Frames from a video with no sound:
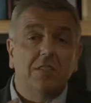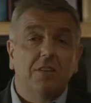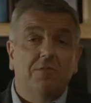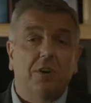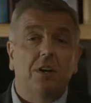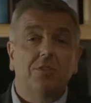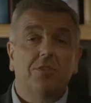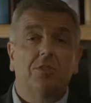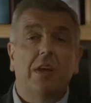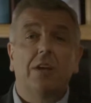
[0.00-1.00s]
foster
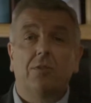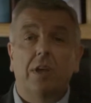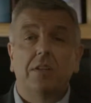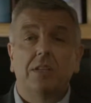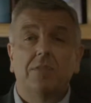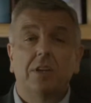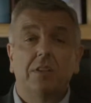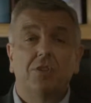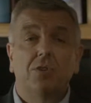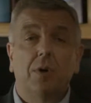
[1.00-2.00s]
that creativity that
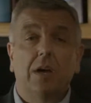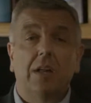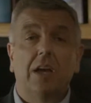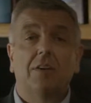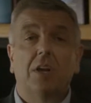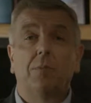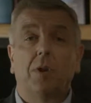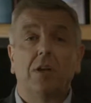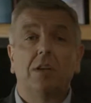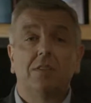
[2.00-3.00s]
you might have in a
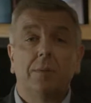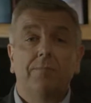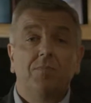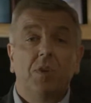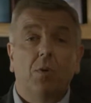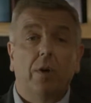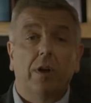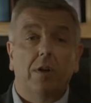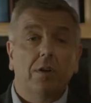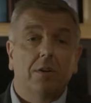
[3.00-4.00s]
place
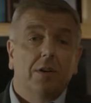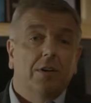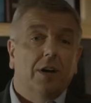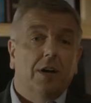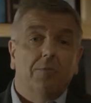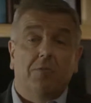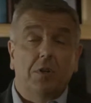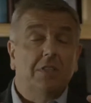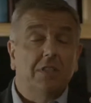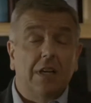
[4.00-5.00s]
where, for
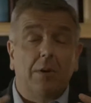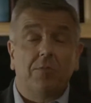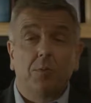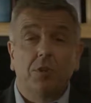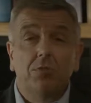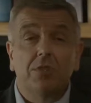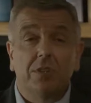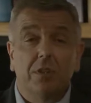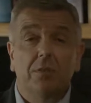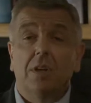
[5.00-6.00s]
instance, I'm from Houston.
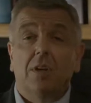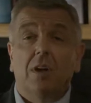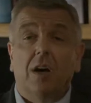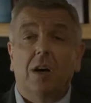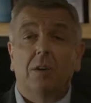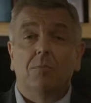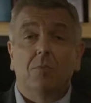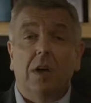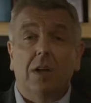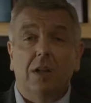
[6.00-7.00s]

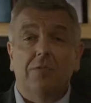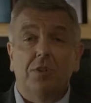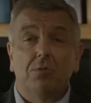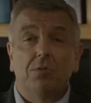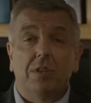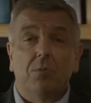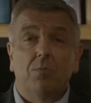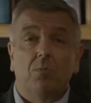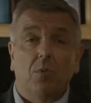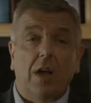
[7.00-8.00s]
I left Houston
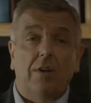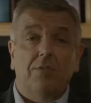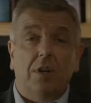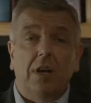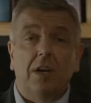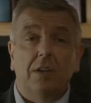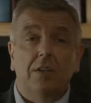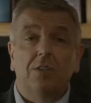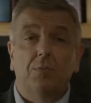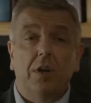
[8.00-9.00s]
after college,
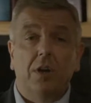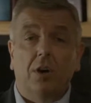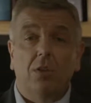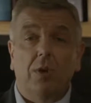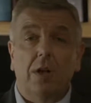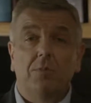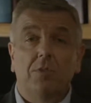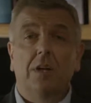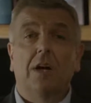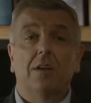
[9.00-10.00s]
but all the way up through
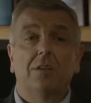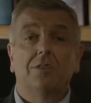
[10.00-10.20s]
college,